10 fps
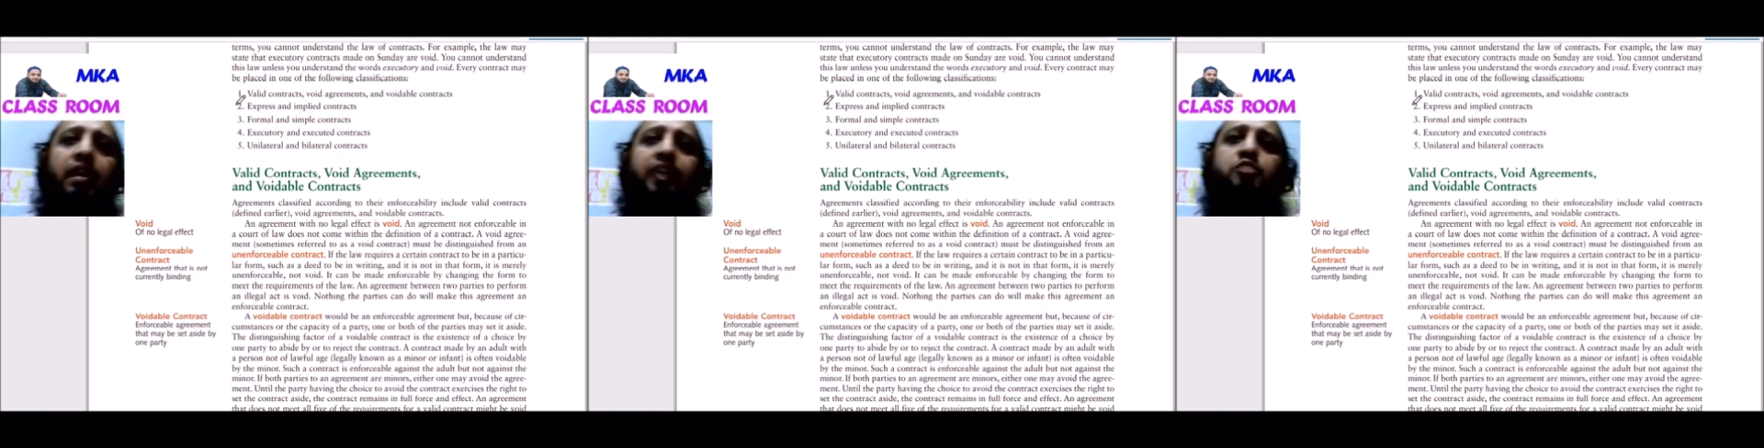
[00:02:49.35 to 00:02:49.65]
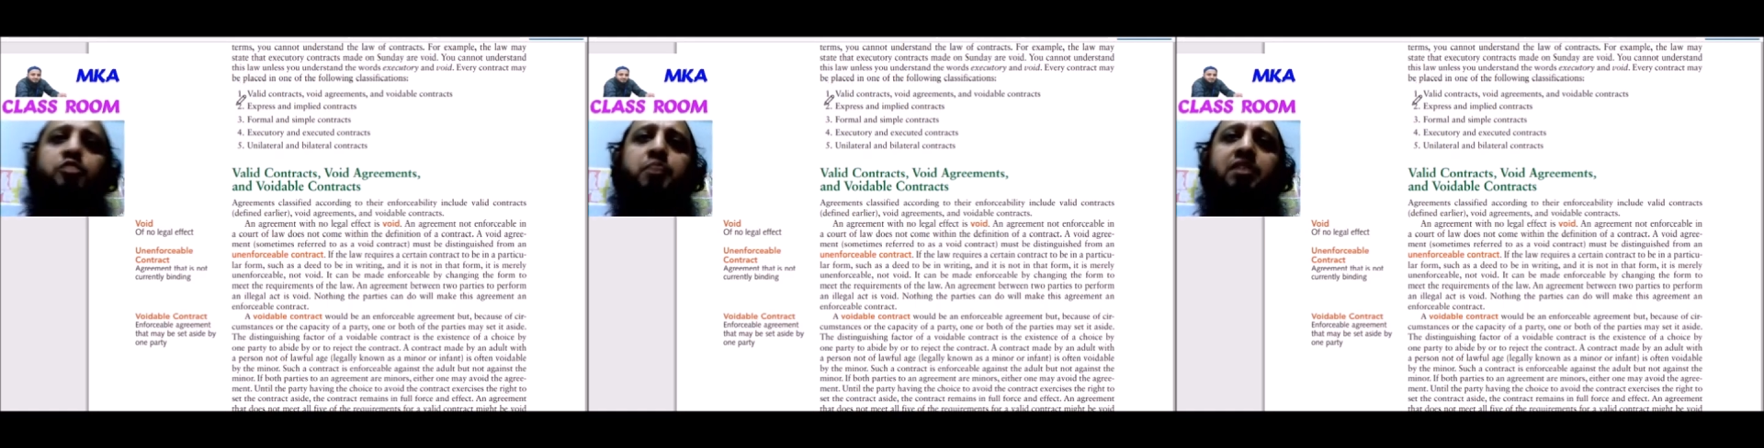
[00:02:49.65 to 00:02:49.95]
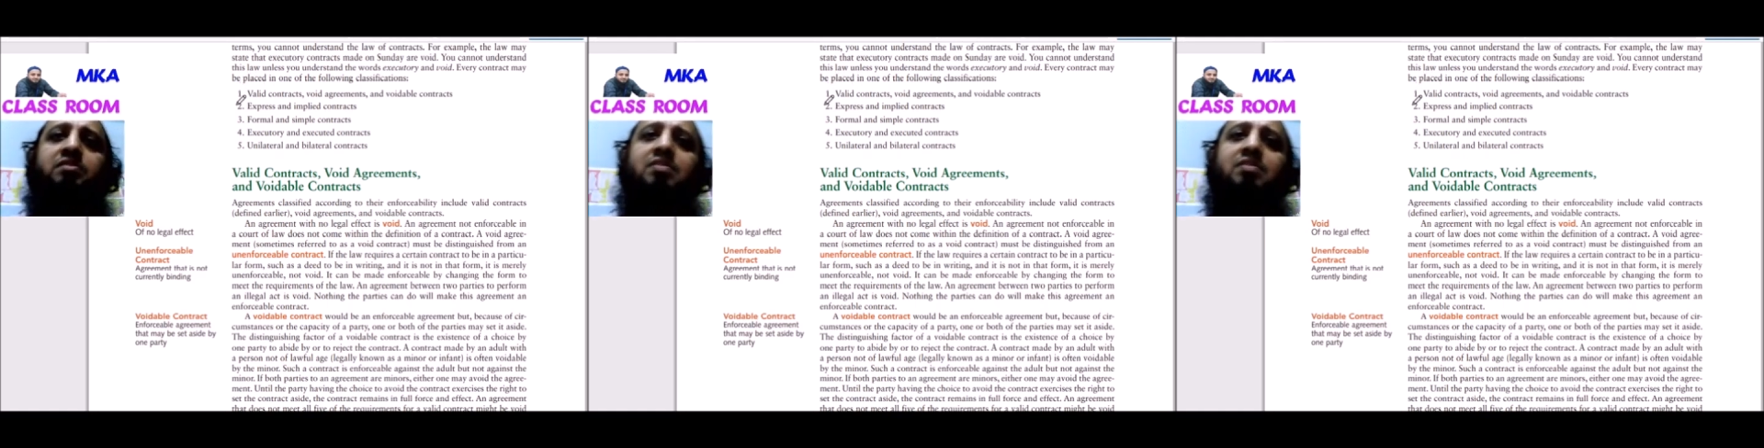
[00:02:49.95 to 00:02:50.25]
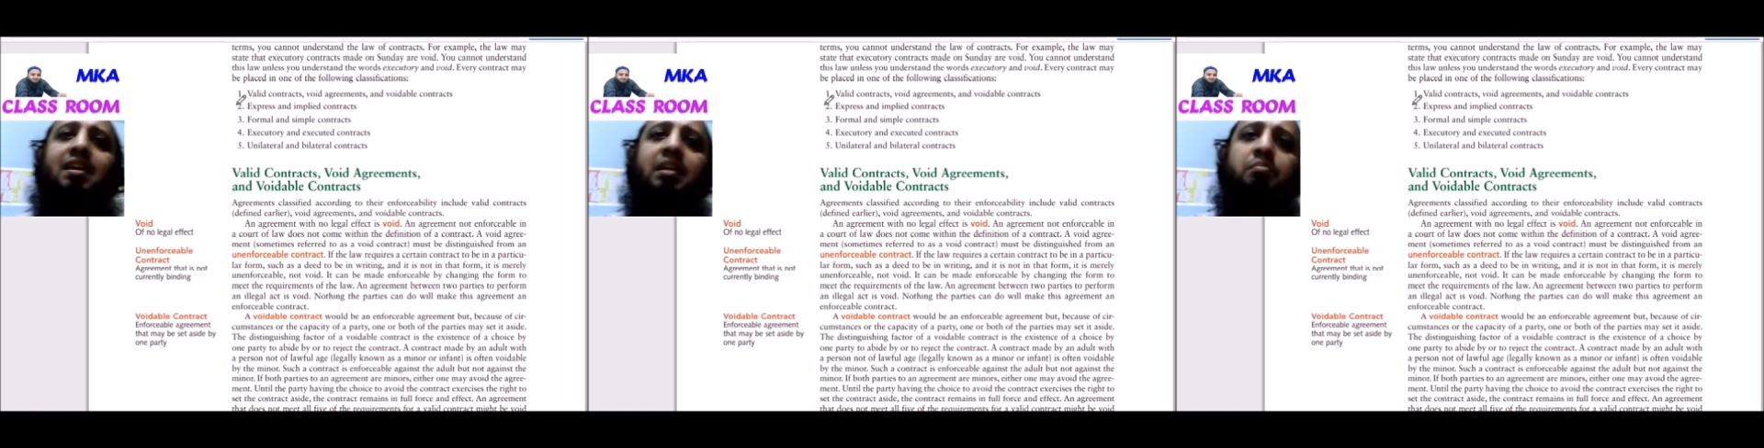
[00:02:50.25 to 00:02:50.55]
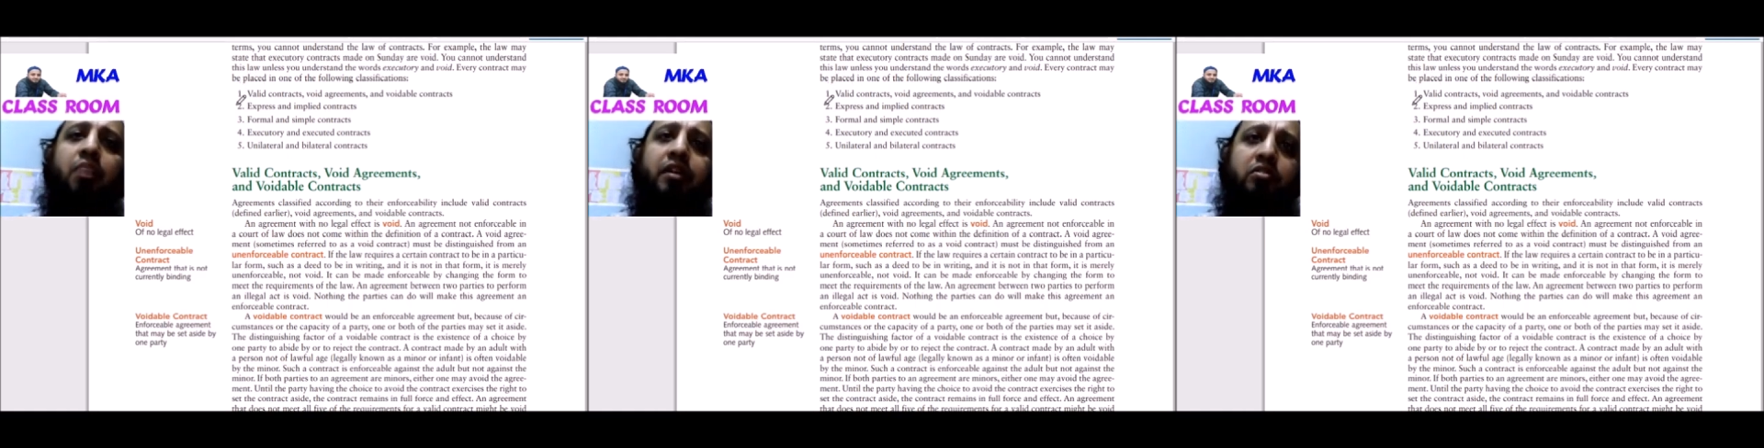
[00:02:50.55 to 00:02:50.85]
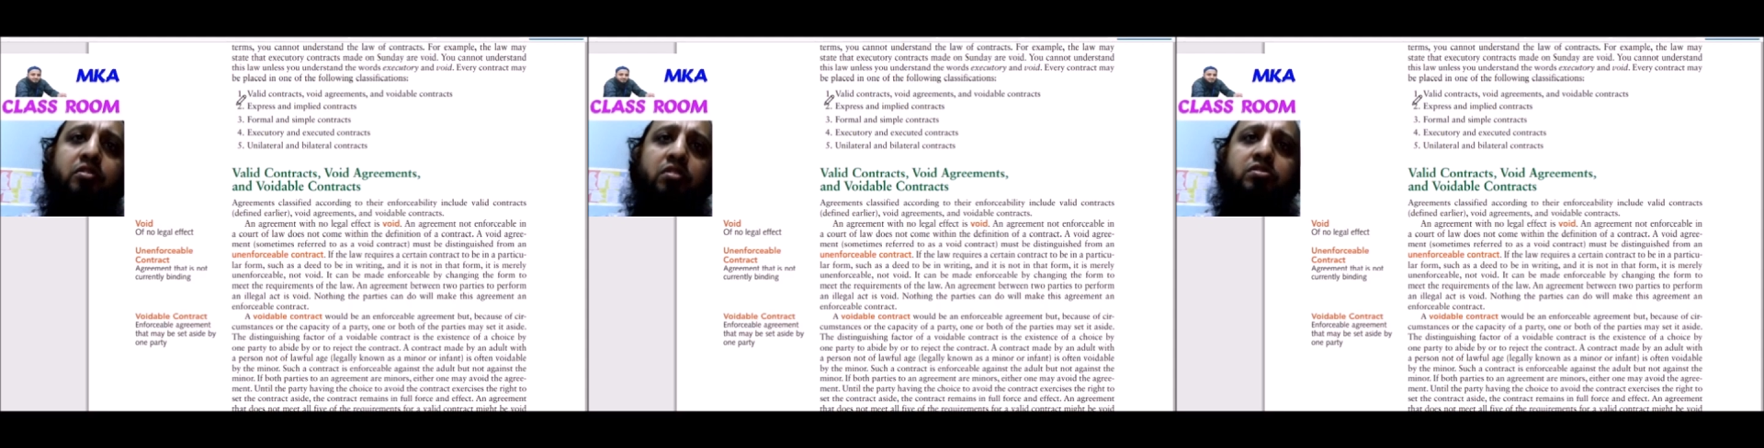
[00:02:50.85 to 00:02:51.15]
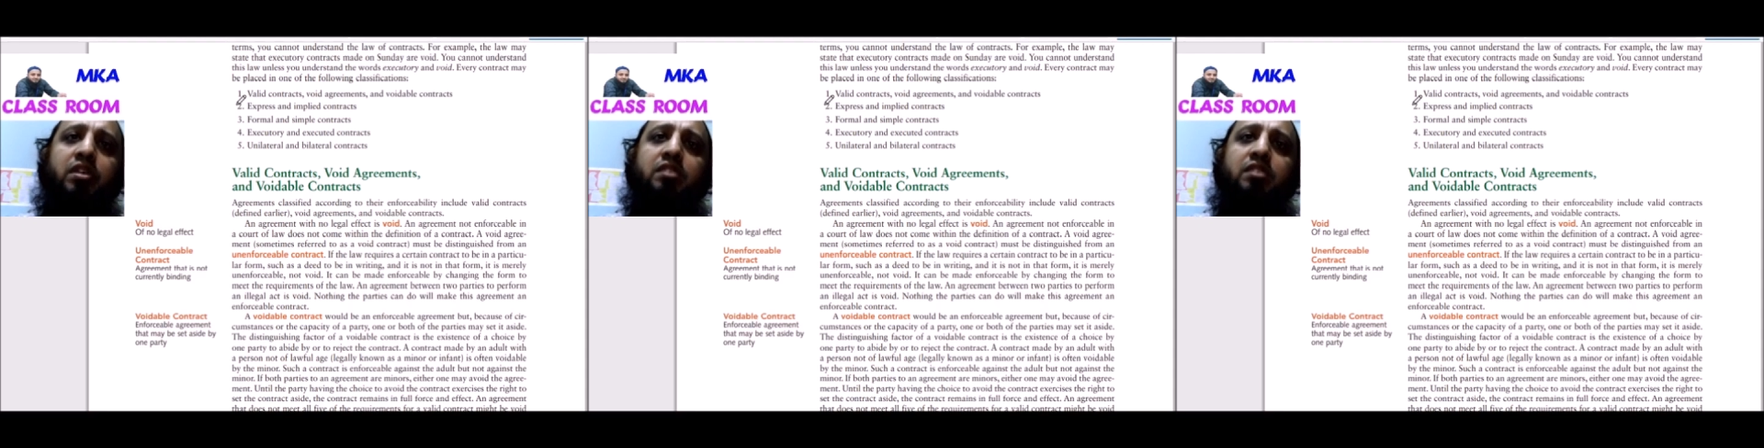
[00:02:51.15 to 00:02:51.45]
express and implied
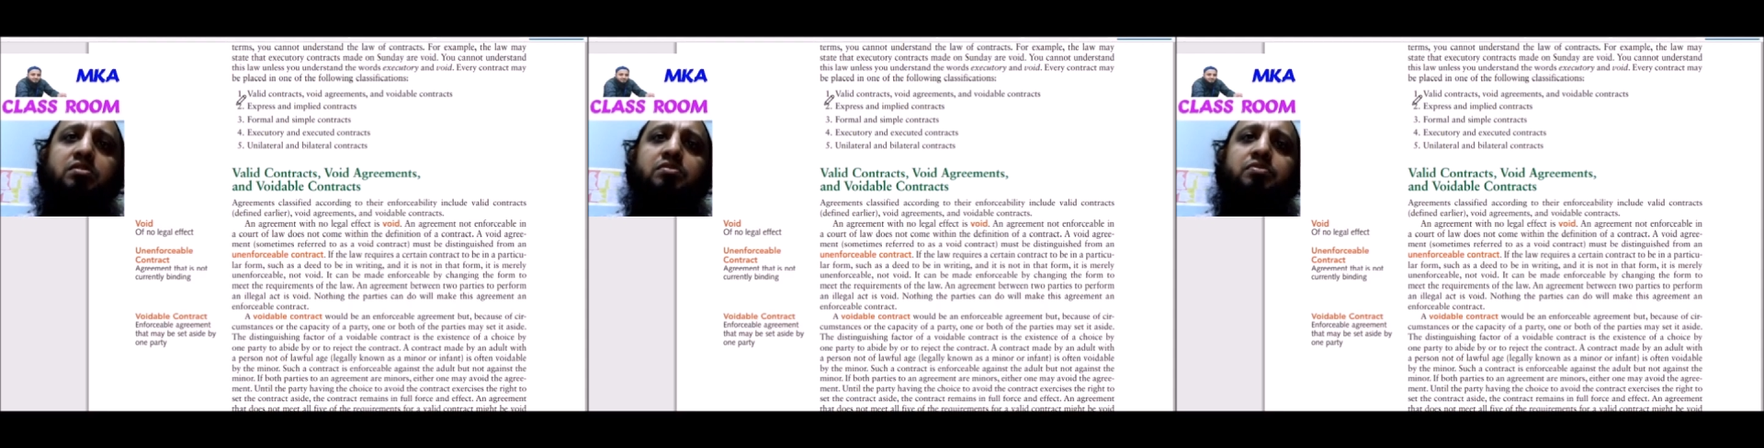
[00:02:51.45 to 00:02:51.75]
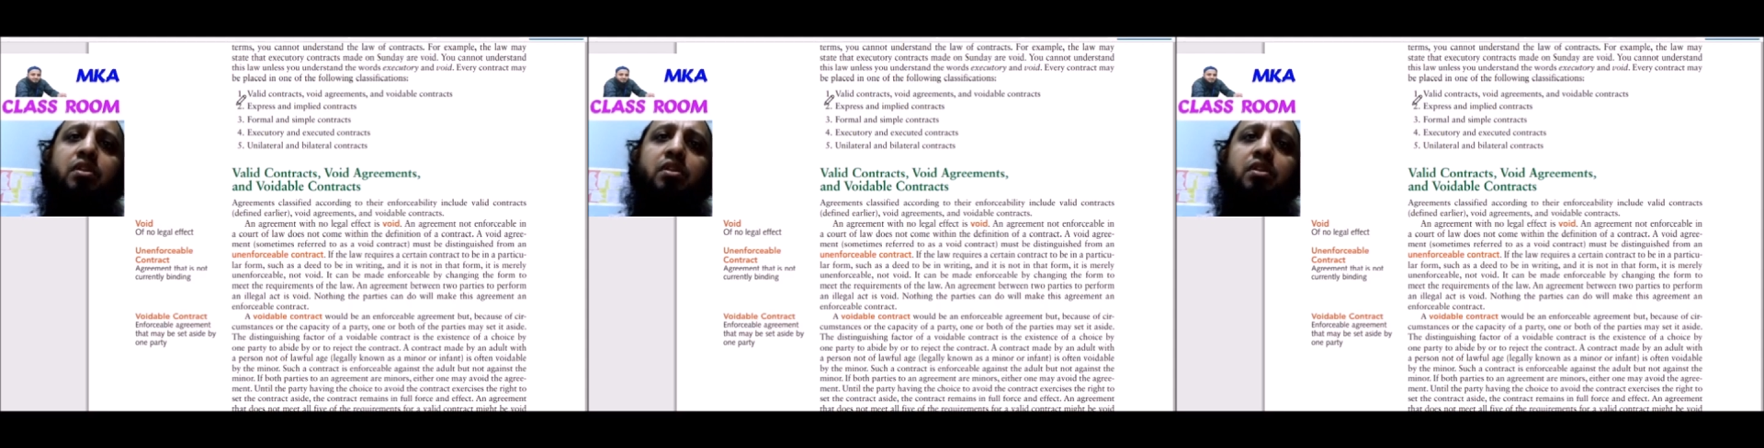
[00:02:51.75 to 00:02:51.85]
contracts,